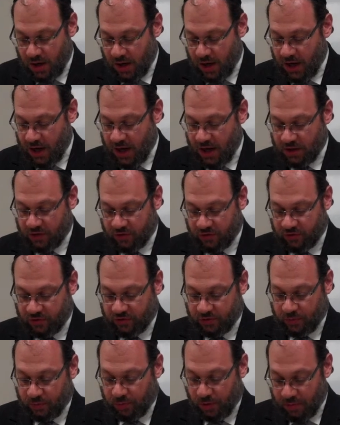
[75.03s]

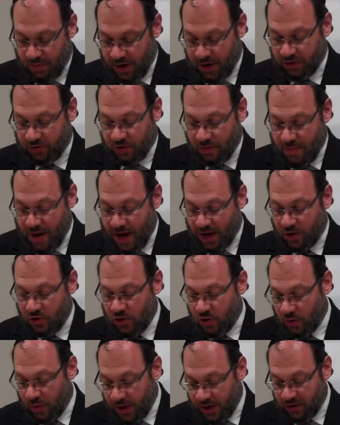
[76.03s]
It's permitted to make
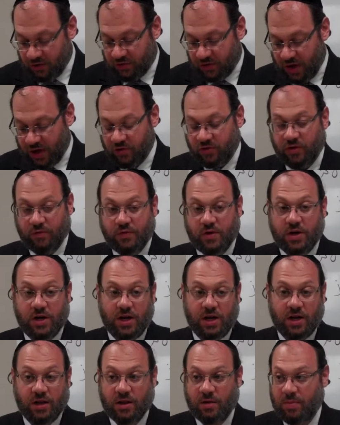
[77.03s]
new incense if you
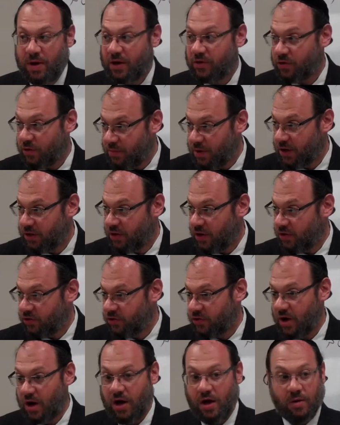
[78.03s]
need it in the base of
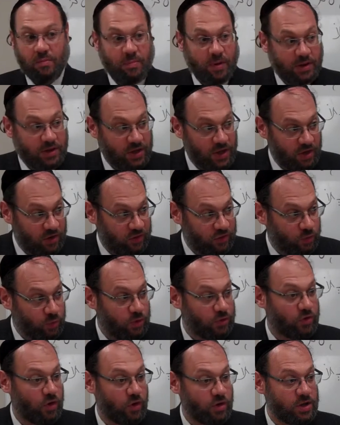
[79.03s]
Mikdash. But this
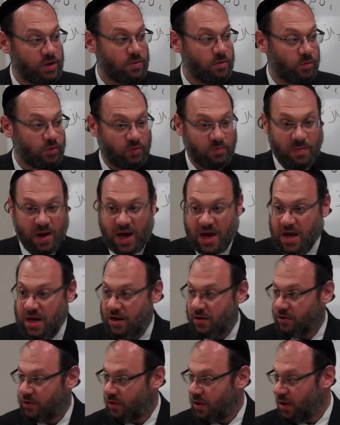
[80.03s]
was
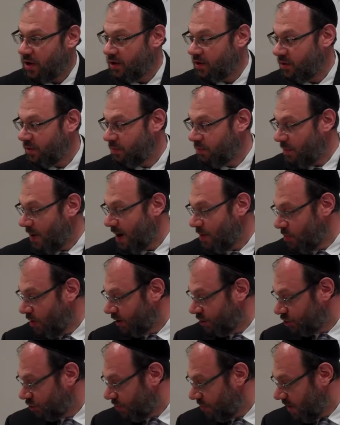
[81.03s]
made by
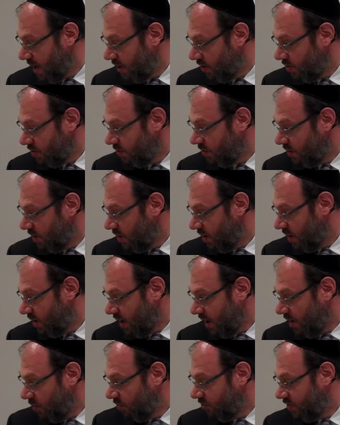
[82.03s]
Moshe Rabbeinu,
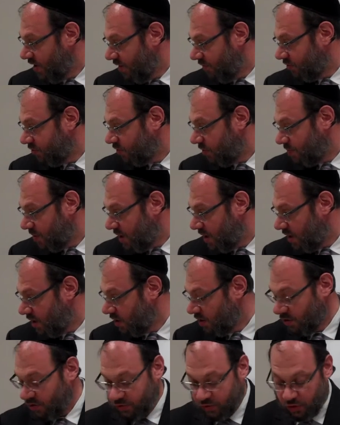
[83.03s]
and it was never to
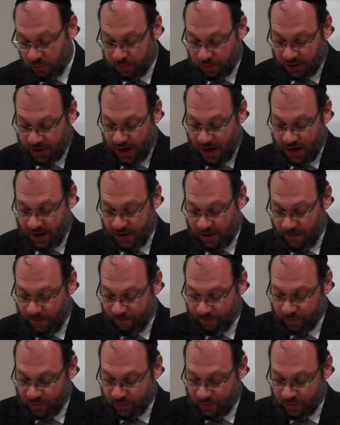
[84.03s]
be duplicated.